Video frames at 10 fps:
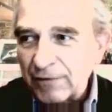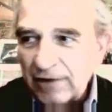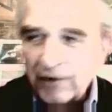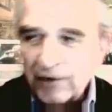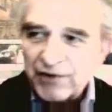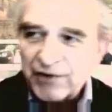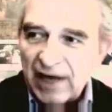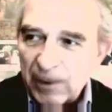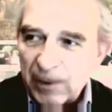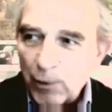their
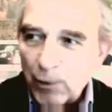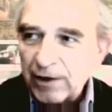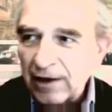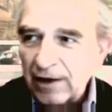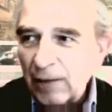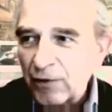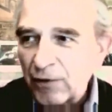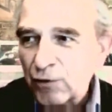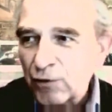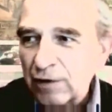society worked and all that. It was
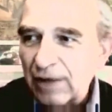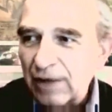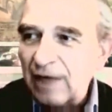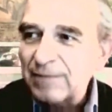sort of a...